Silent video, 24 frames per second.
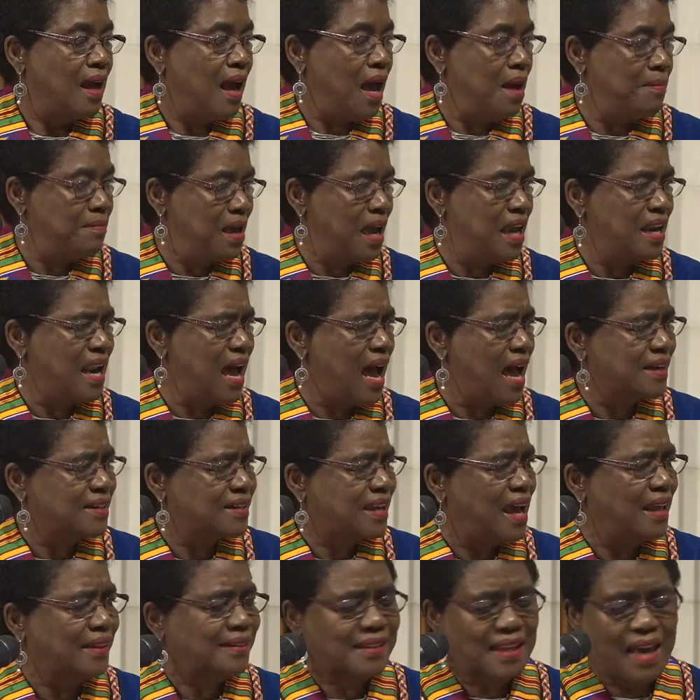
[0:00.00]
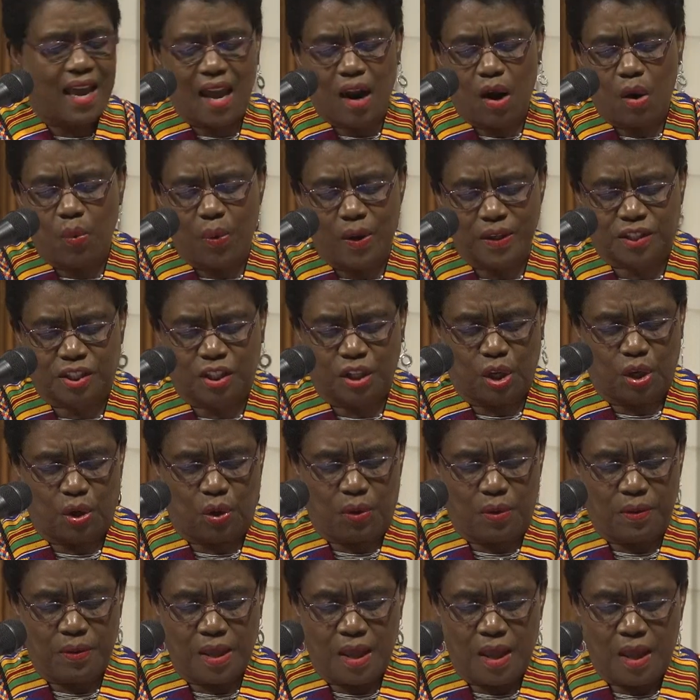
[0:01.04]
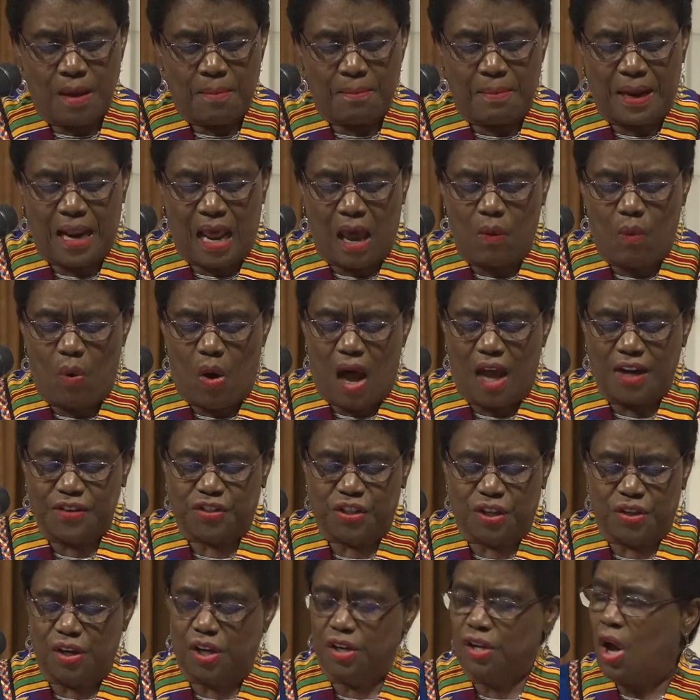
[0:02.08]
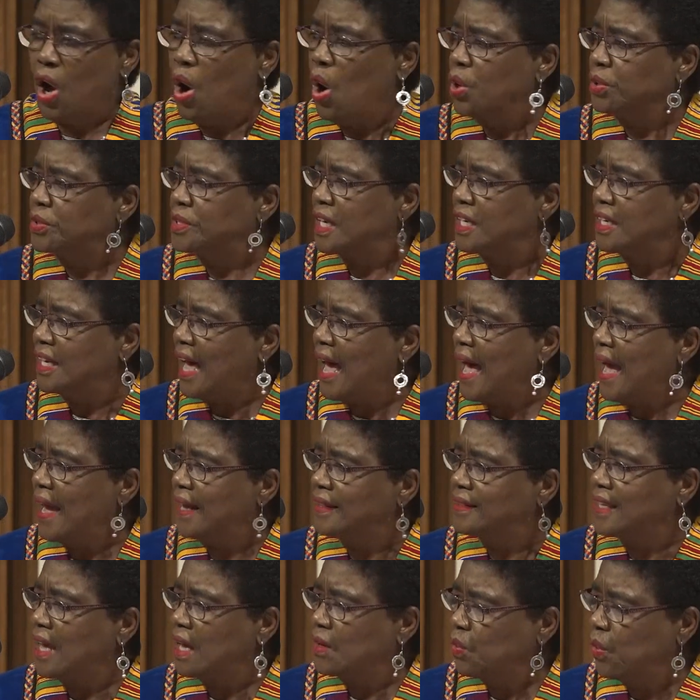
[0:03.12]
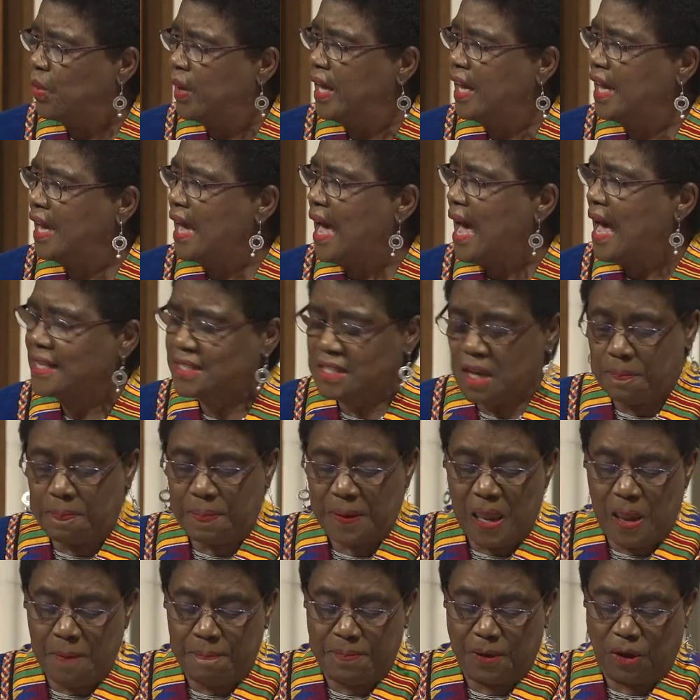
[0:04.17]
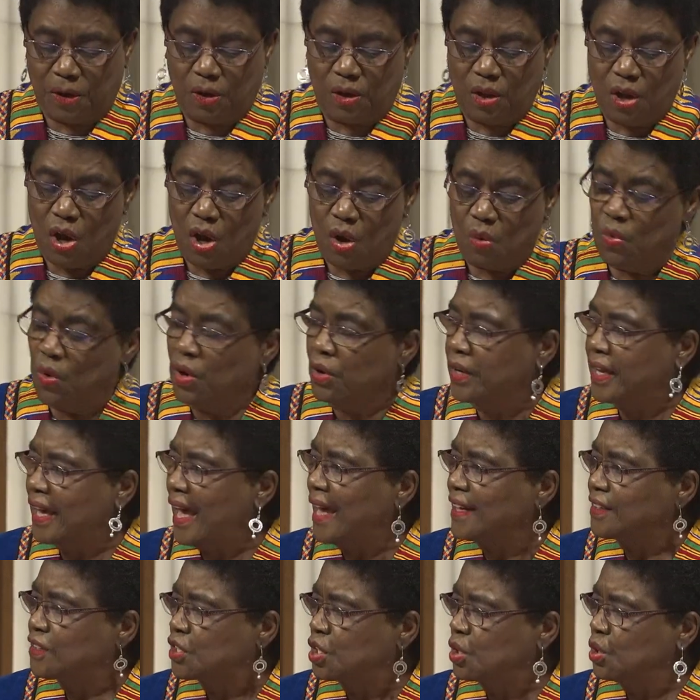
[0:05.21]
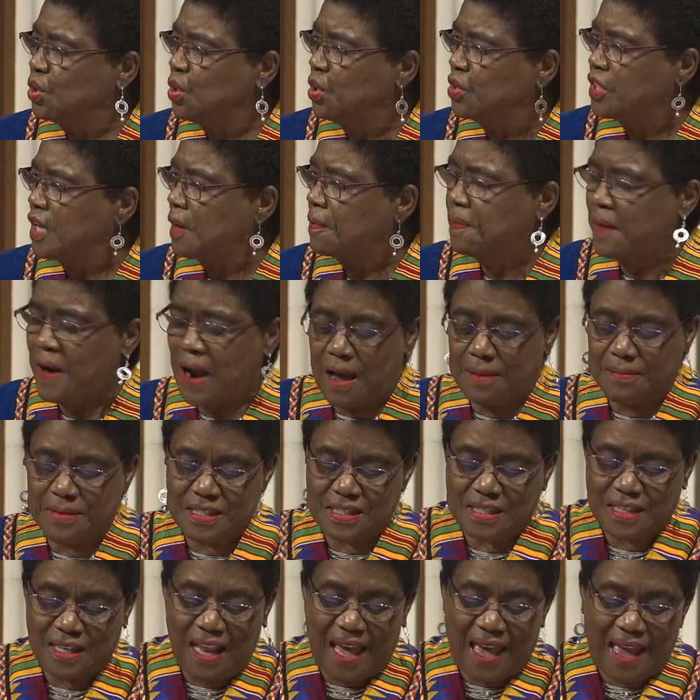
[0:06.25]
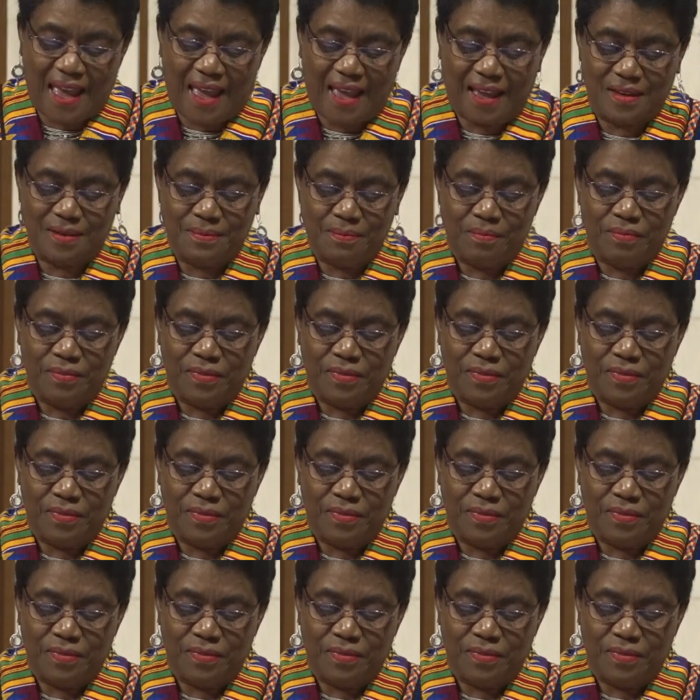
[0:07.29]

I may not get there with you, but I want you to know tonight that we as a people will get to the promised land.